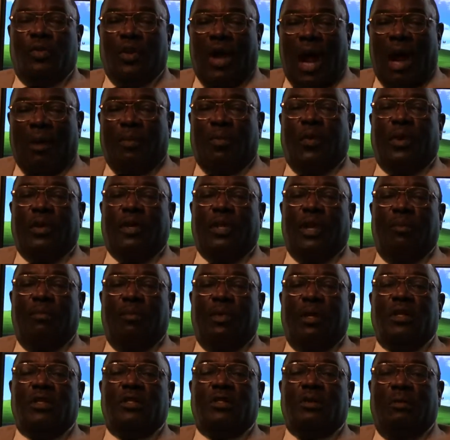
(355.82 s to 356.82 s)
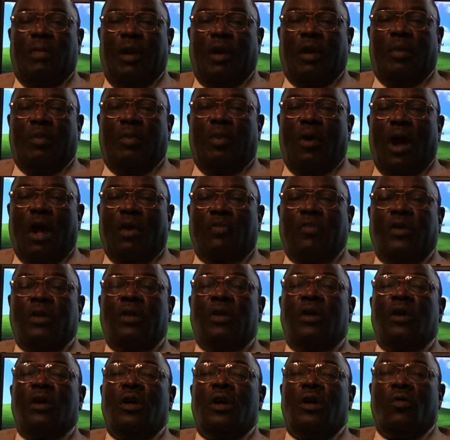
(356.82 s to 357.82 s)
operate their business to make a
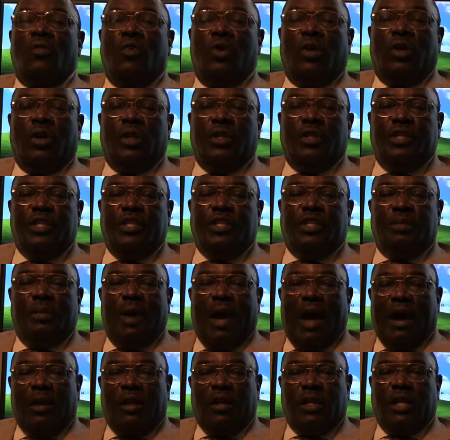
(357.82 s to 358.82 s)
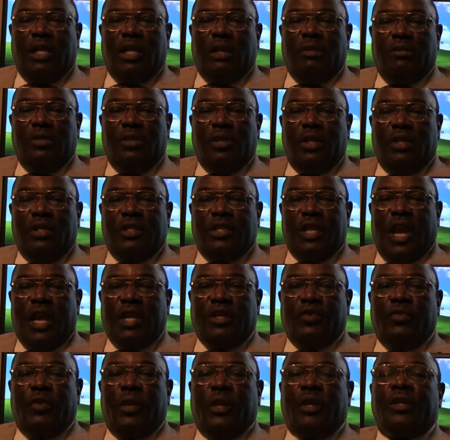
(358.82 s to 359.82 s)
profit. We're going to teach them how to keep good
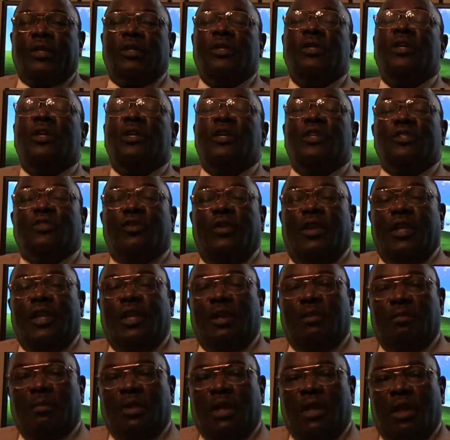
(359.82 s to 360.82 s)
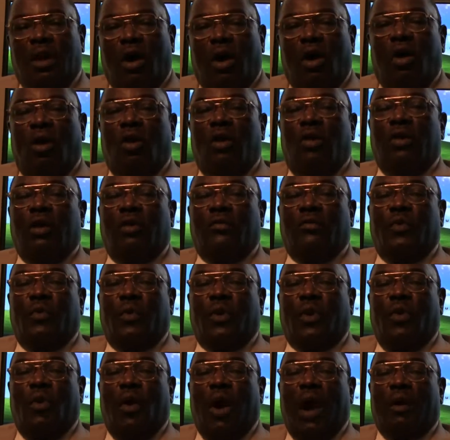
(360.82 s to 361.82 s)
tax records so they can meet all of the
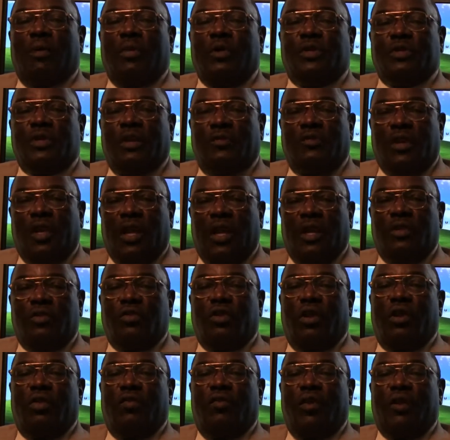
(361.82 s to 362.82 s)
requirements of the Internal